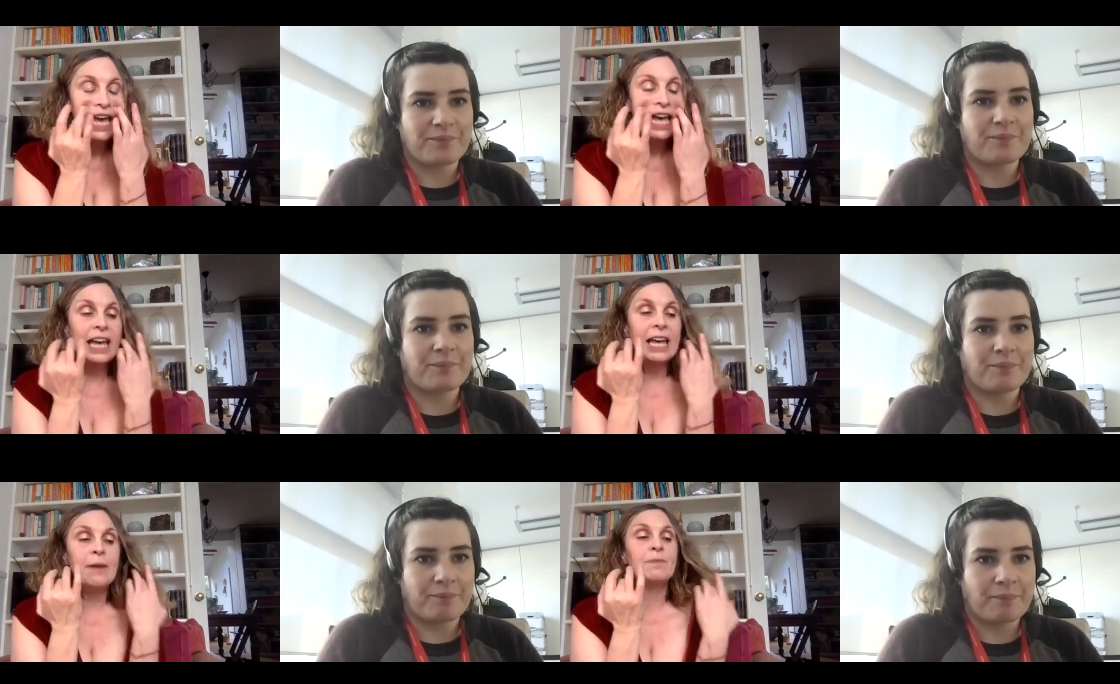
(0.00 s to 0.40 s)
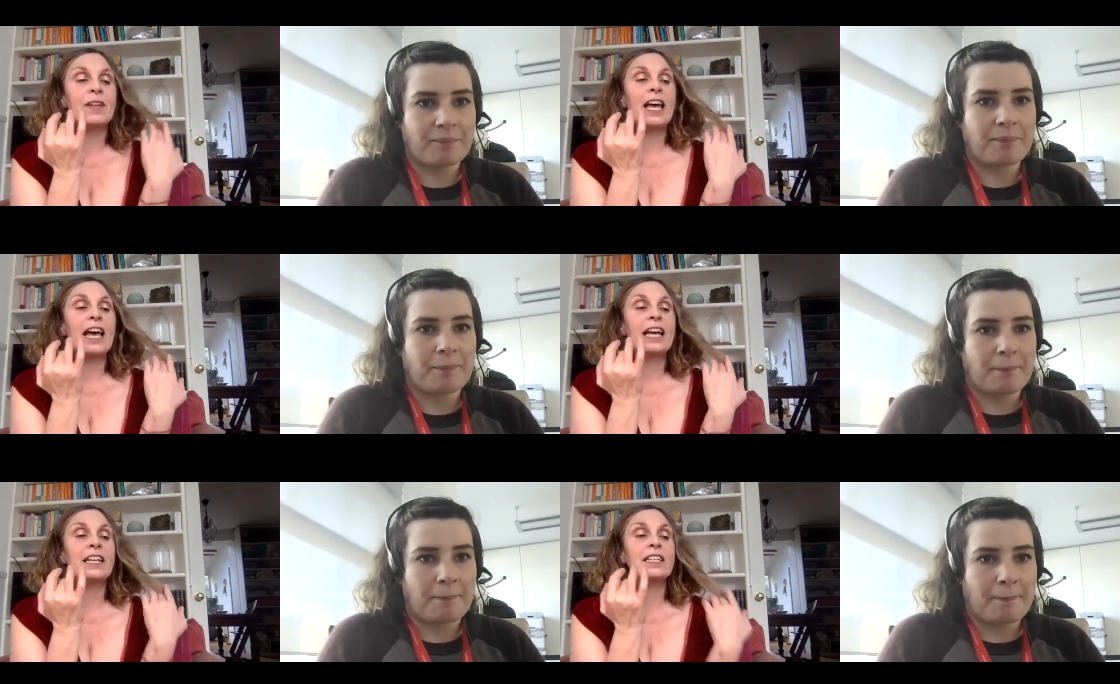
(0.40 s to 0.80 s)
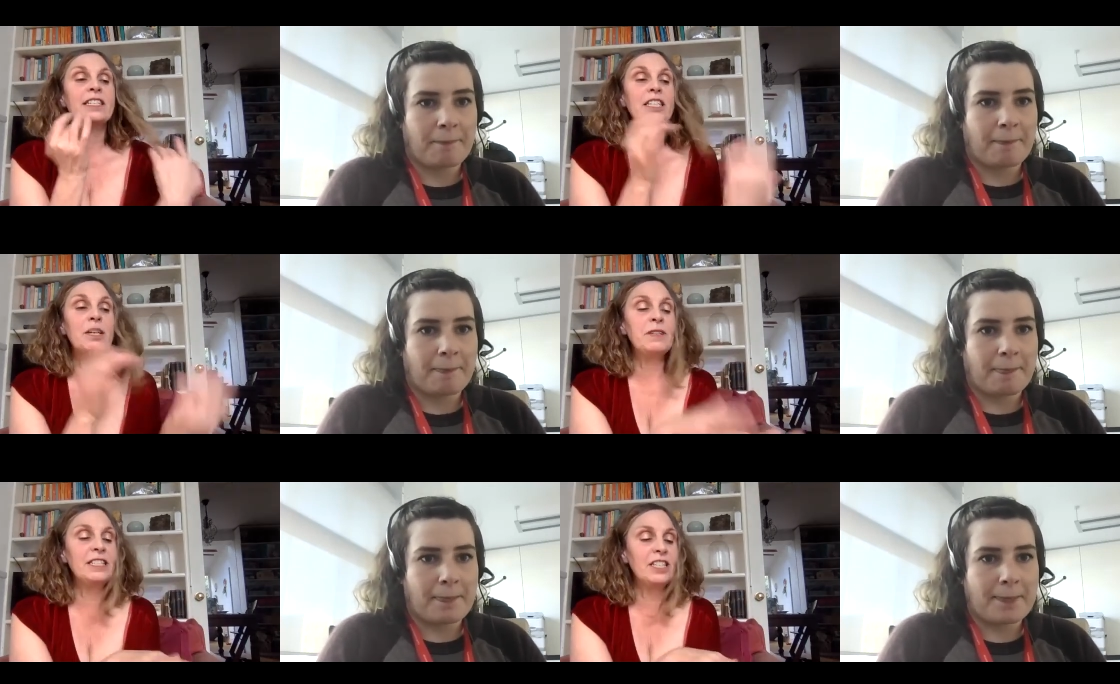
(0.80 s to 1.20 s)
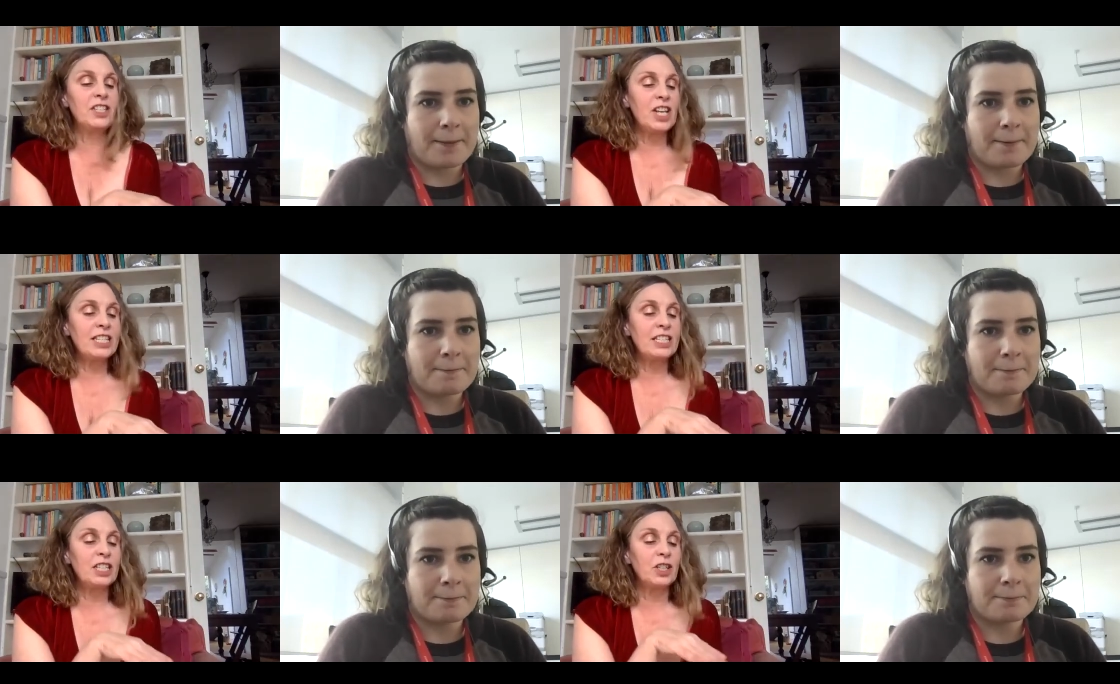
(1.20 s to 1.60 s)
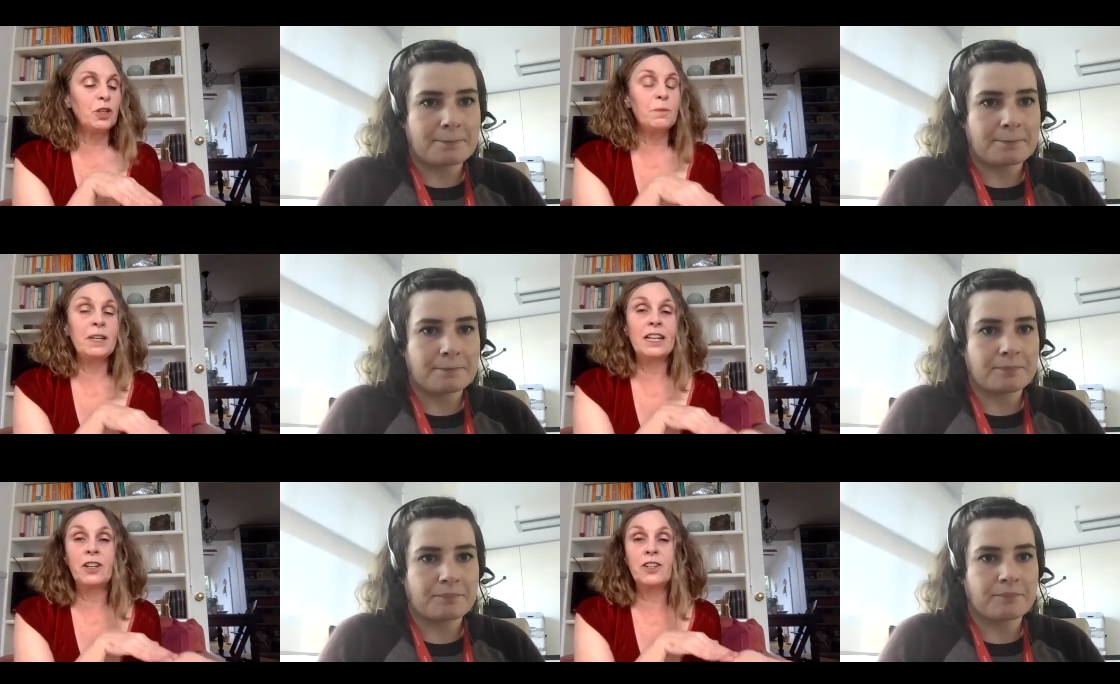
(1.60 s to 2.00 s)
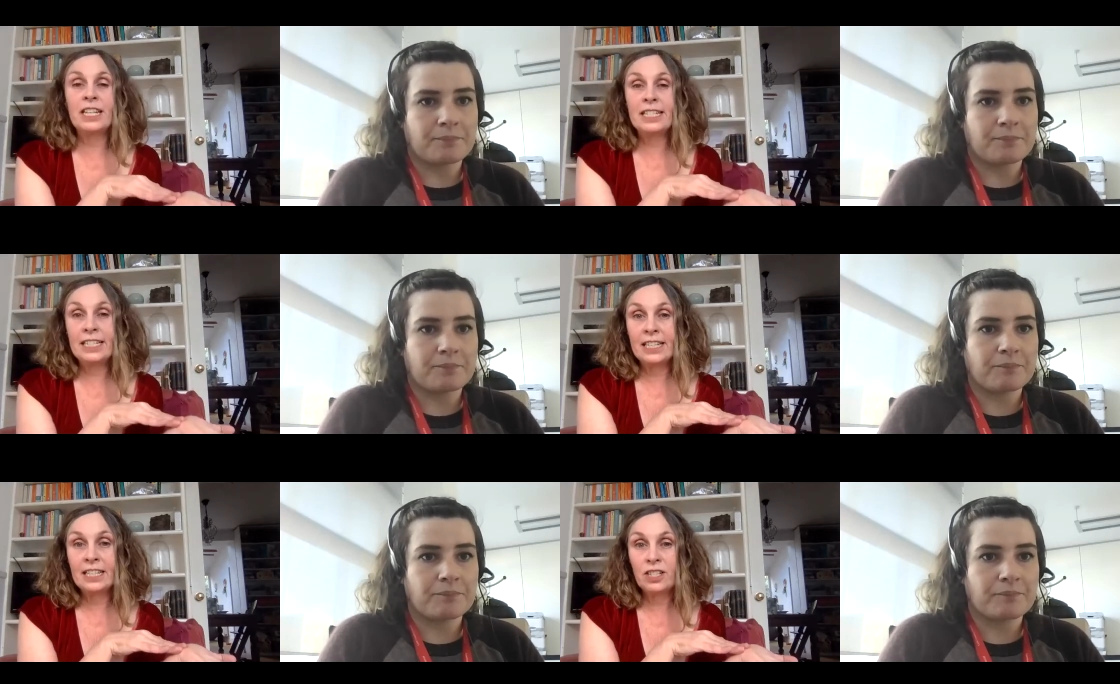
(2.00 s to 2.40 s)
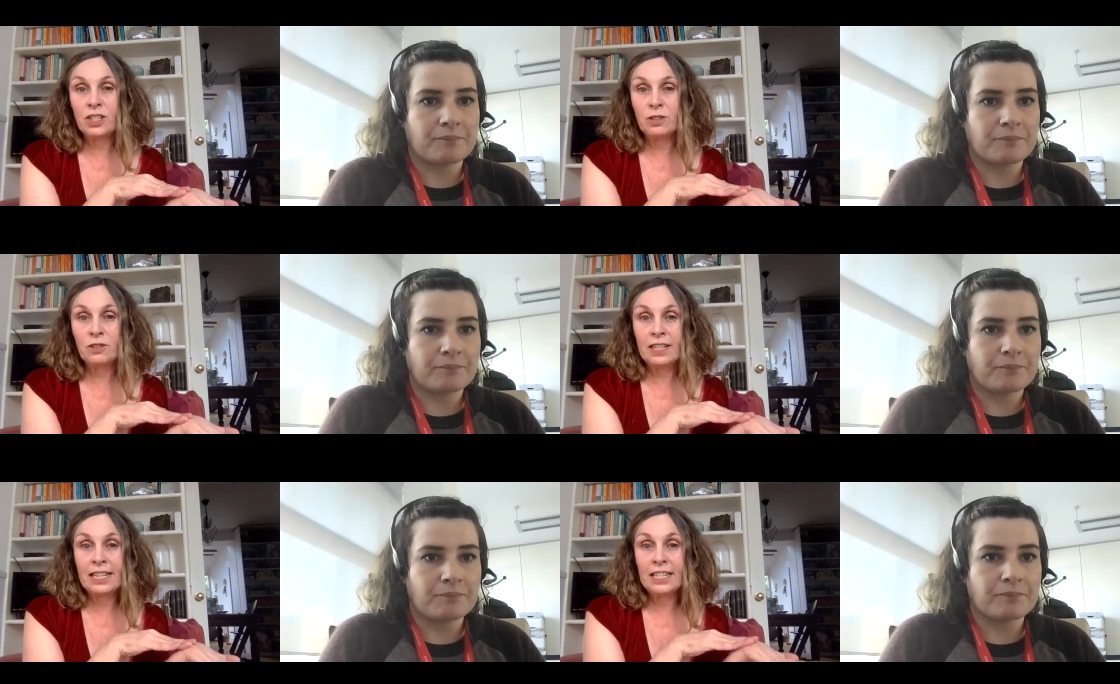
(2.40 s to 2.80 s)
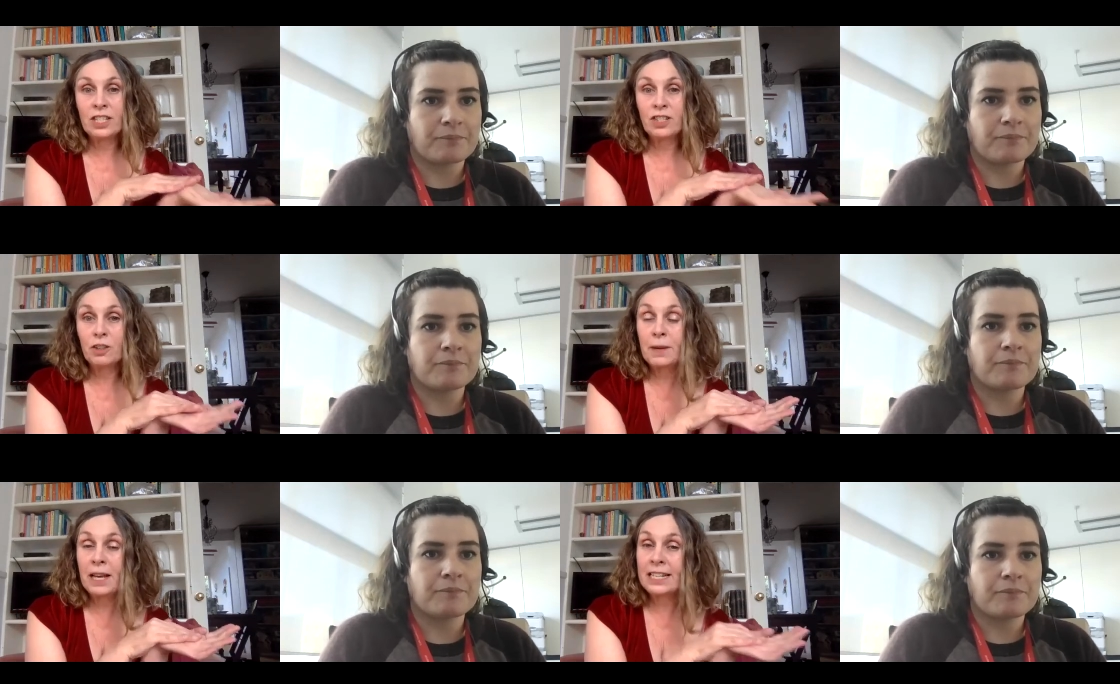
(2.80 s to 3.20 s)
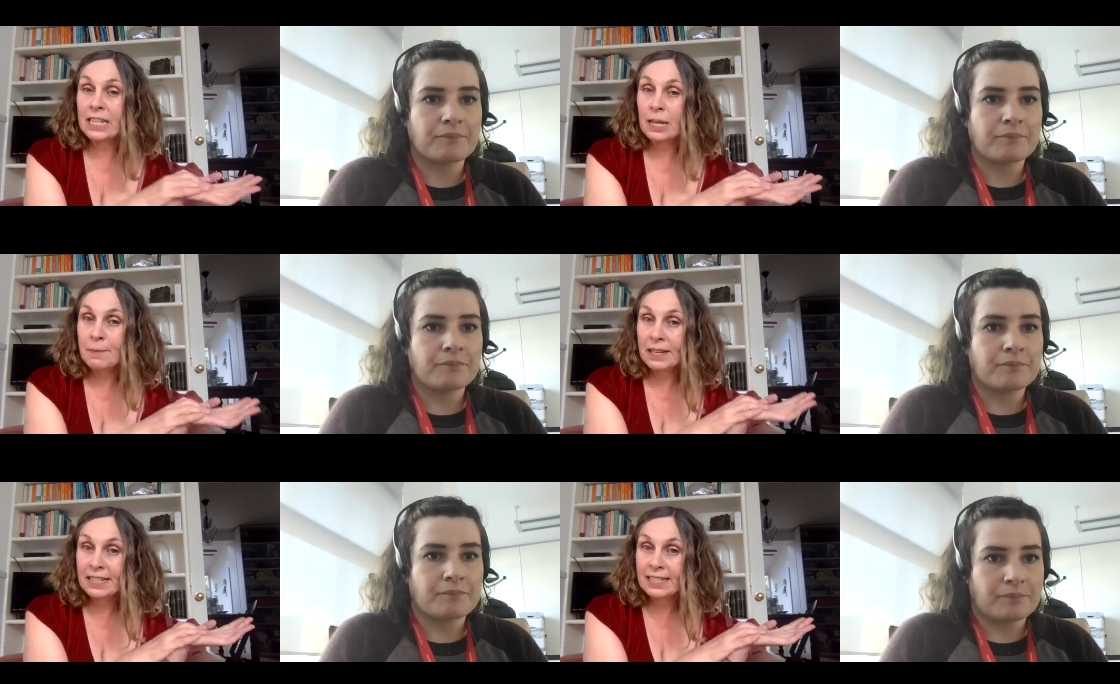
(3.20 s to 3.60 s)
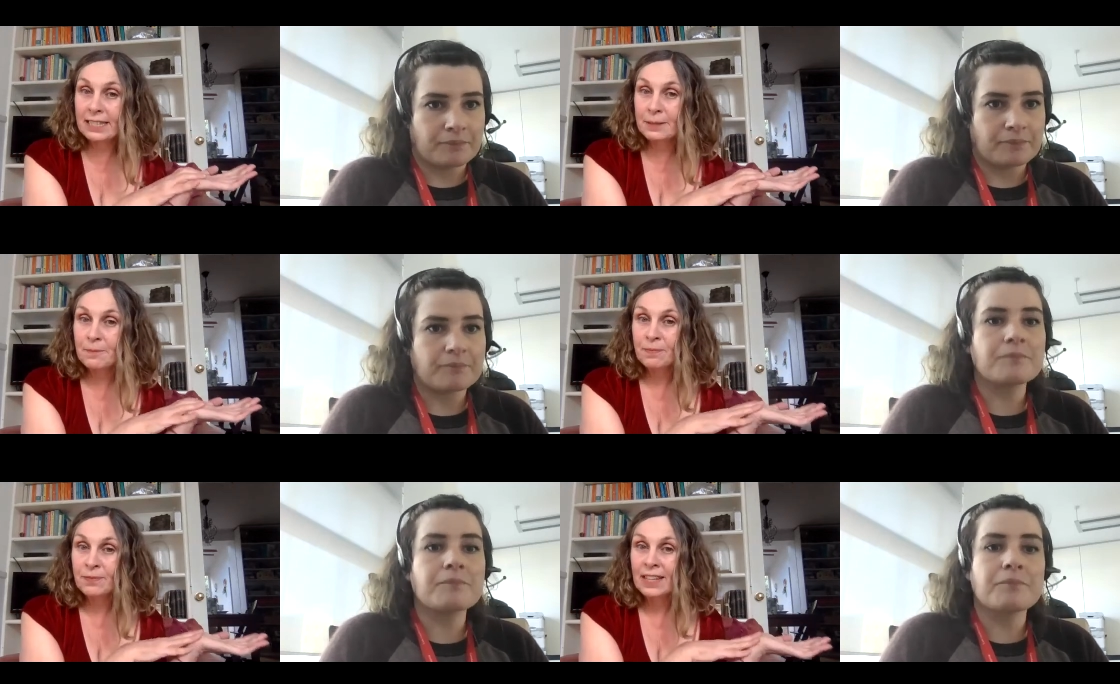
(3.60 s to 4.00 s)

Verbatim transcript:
Speaker 1: because um, somebody suggested it could be a good idea to do the history of pandemics.